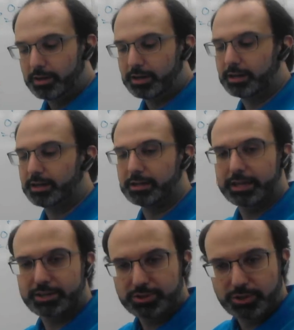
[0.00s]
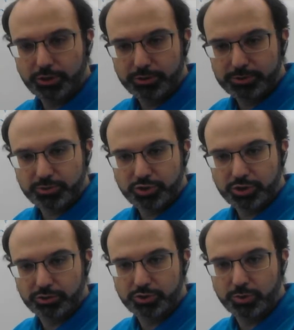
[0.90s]
like so it
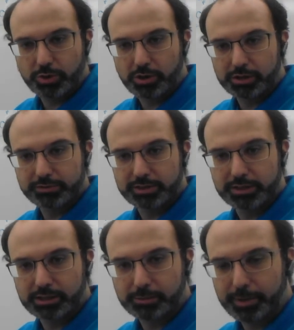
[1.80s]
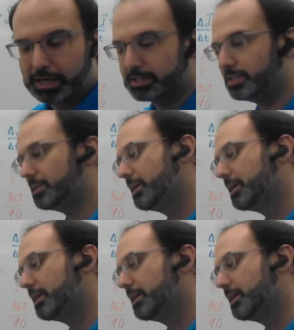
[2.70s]
shows you all of the little boxes.